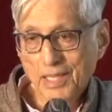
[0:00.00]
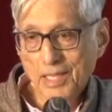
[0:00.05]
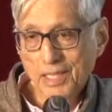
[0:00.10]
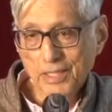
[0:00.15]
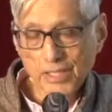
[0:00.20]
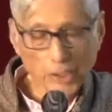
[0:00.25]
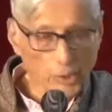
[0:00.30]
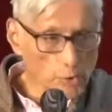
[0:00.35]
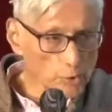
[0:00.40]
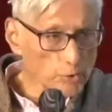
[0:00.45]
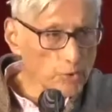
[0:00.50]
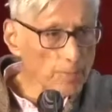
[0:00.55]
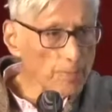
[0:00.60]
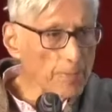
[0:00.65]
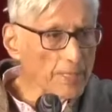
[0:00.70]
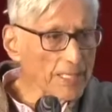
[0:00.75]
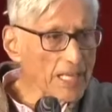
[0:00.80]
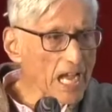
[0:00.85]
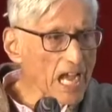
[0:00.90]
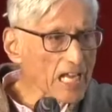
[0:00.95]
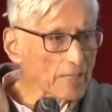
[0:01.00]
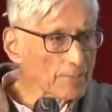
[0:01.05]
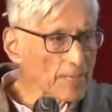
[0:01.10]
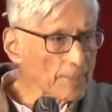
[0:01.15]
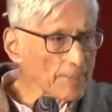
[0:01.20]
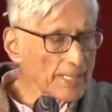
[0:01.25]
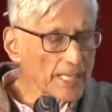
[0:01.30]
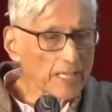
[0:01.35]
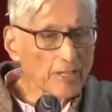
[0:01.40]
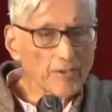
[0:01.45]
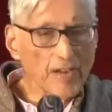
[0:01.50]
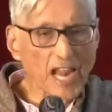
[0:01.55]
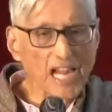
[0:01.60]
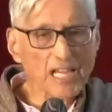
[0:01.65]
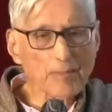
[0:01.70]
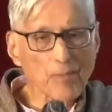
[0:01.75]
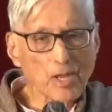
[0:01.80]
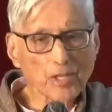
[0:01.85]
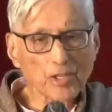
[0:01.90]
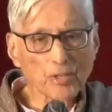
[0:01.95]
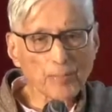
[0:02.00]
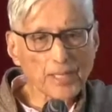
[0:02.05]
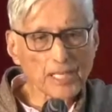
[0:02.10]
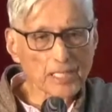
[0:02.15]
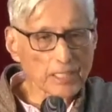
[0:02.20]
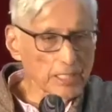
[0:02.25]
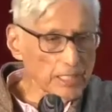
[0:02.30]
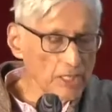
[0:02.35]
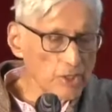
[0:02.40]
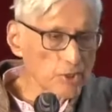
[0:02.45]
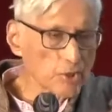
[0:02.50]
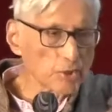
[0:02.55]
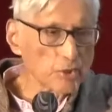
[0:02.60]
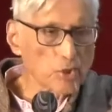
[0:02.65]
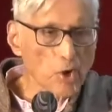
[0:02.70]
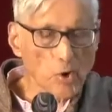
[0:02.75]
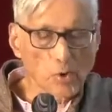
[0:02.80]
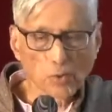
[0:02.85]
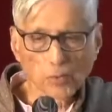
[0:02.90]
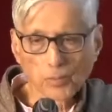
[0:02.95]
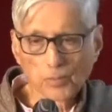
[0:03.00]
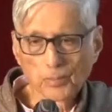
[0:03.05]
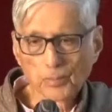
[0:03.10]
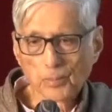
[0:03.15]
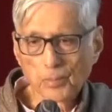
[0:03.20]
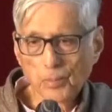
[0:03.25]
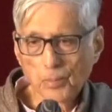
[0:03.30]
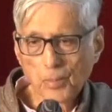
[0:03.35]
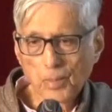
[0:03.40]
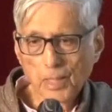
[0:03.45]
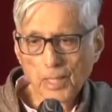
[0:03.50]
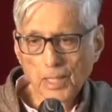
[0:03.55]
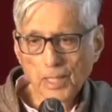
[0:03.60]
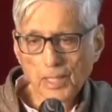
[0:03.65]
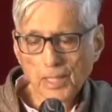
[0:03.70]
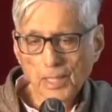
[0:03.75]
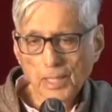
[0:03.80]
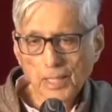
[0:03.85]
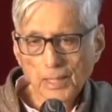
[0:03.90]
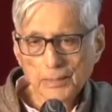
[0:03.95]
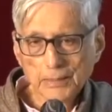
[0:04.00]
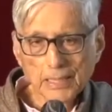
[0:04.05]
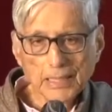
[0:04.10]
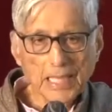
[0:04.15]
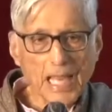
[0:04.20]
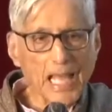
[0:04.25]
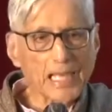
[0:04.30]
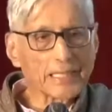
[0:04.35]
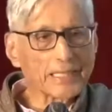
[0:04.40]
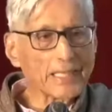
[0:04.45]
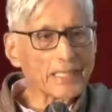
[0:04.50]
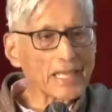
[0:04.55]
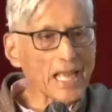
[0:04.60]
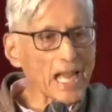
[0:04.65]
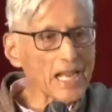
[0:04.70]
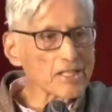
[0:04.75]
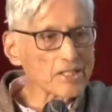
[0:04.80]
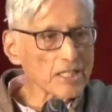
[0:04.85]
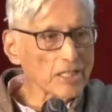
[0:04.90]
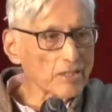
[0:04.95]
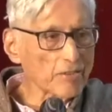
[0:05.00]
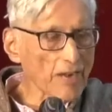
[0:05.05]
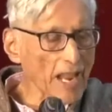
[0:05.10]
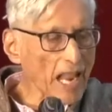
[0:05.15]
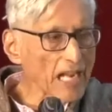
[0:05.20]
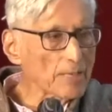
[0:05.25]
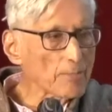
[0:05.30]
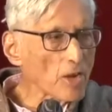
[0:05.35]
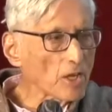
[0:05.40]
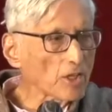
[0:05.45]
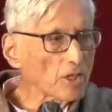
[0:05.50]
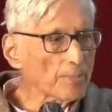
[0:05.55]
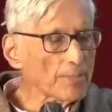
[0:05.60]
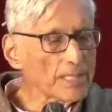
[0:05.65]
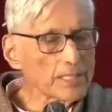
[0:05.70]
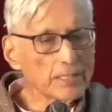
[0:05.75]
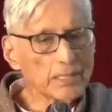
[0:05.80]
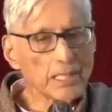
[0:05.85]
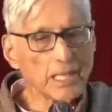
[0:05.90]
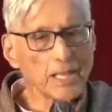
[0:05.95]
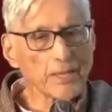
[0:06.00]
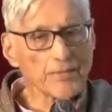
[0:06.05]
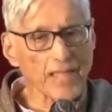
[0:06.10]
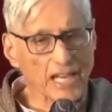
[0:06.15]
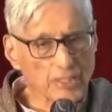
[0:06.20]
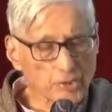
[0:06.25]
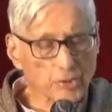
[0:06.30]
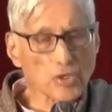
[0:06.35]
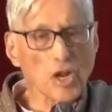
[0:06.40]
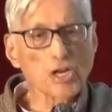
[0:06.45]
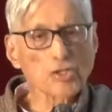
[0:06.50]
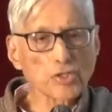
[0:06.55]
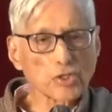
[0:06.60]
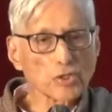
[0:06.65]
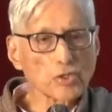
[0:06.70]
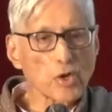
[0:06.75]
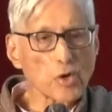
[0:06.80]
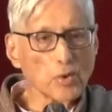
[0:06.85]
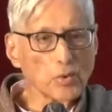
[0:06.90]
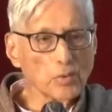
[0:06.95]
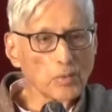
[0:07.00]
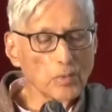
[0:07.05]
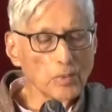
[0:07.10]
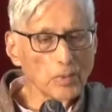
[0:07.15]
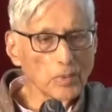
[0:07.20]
The Qutub Minar may be a grand monument, it should go. The Lal Killa is a grand monument, that should also go.